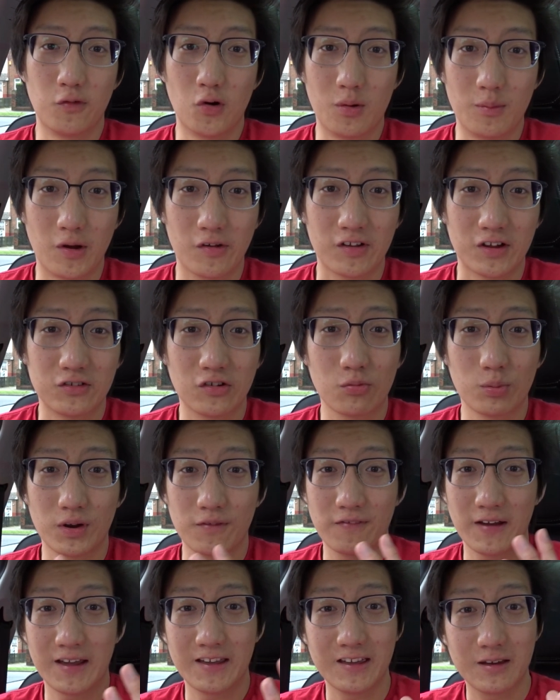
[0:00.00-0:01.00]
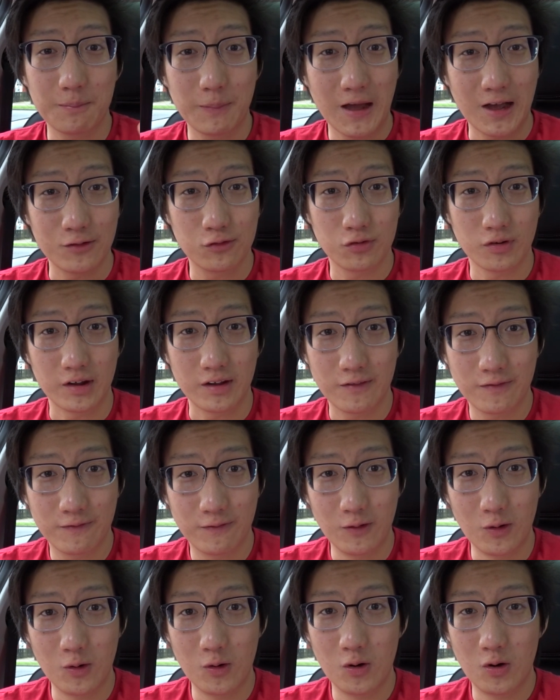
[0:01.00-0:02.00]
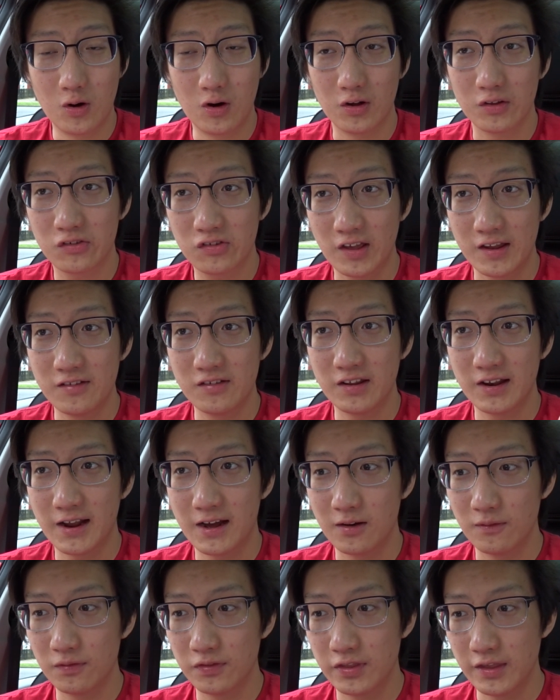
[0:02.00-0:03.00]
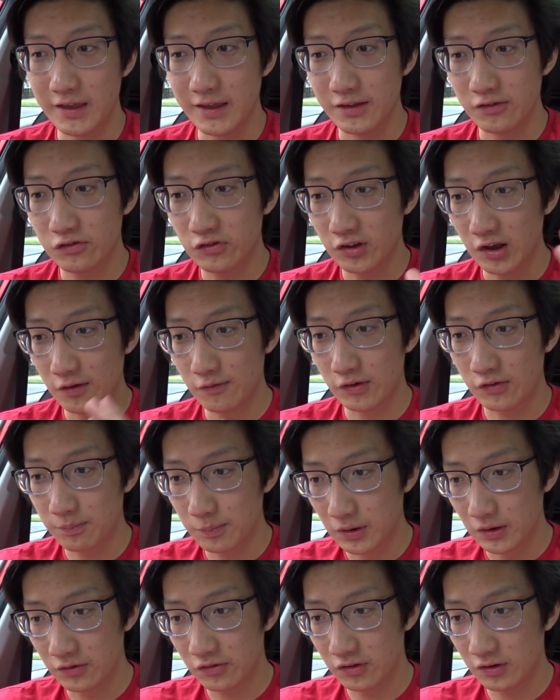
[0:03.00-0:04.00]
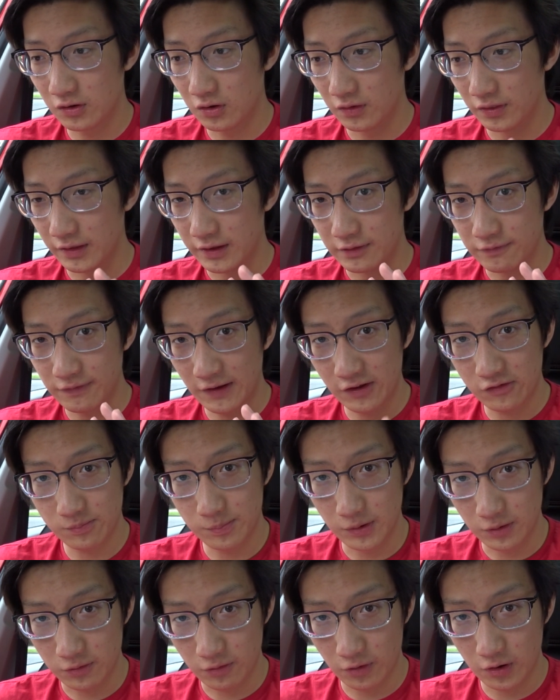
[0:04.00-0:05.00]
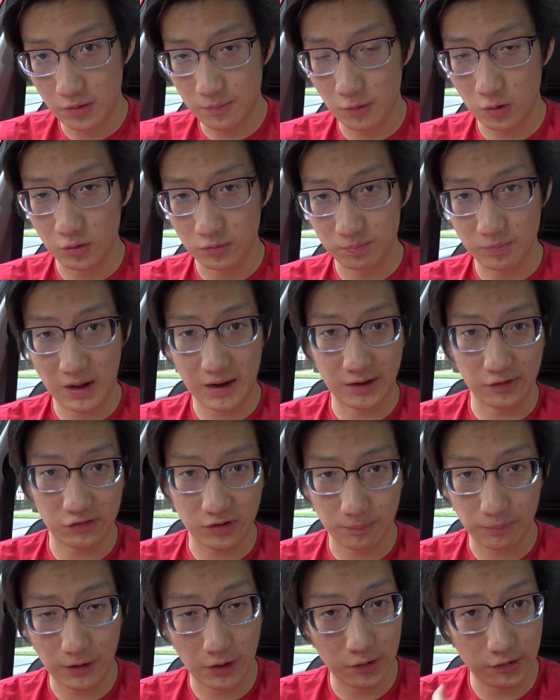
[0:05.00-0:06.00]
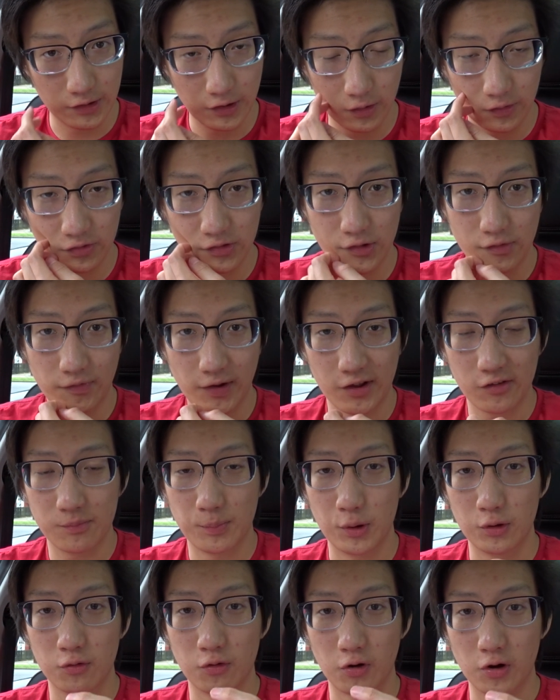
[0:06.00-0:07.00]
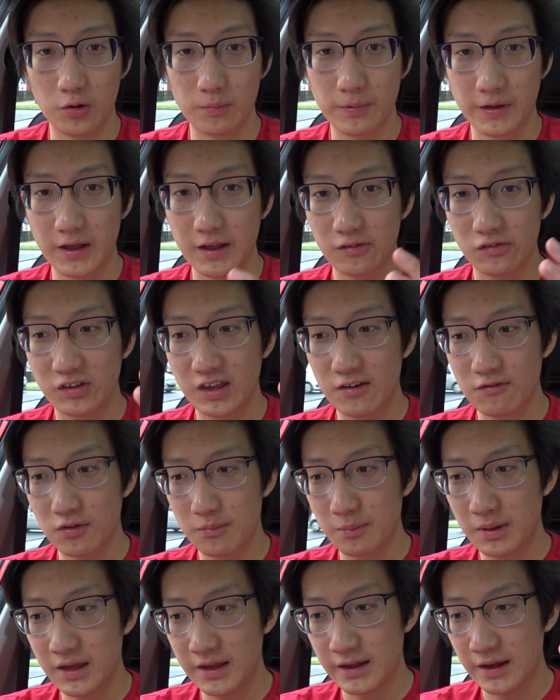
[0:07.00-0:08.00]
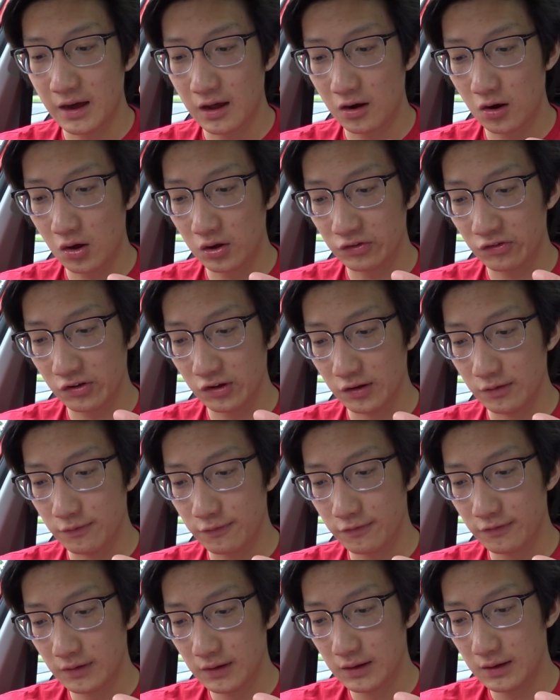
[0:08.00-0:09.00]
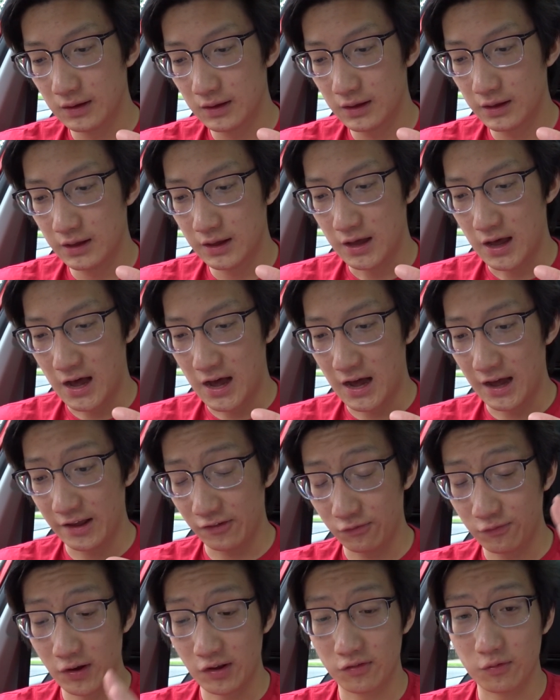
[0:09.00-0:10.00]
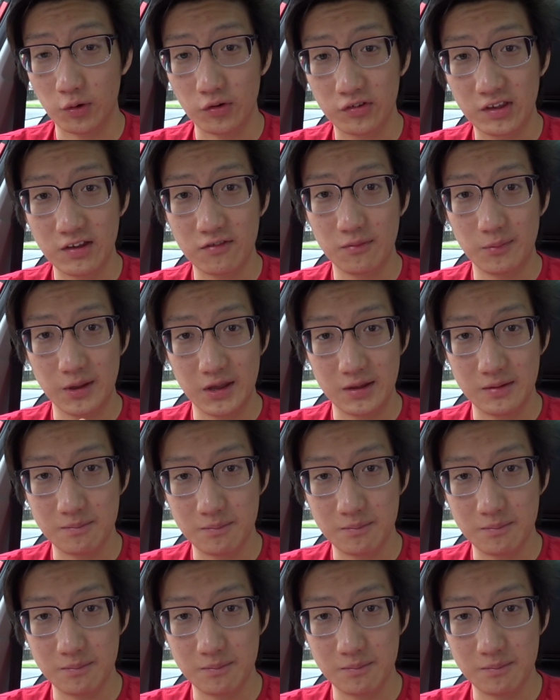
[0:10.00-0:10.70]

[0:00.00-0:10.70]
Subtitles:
foremost, I just want to thank Patrick for sending out the service bulletin on the Facebook group, or at least uploading it onto the Facebook group. It's given me a lot of, first of all, it's given me